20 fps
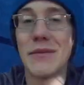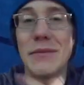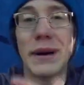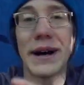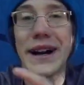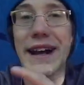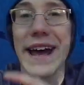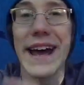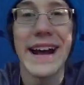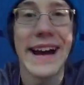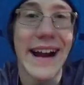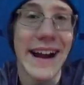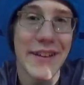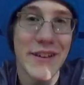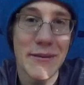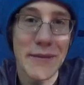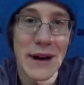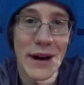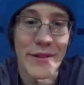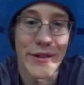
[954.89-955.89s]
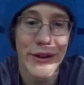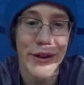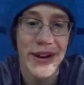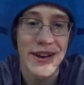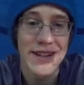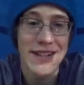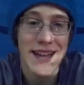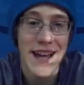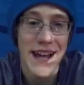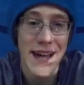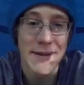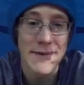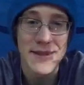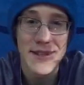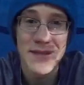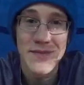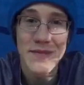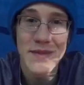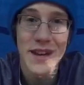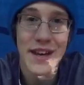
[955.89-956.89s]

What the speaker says: a butt hanging out of their mouth at all times.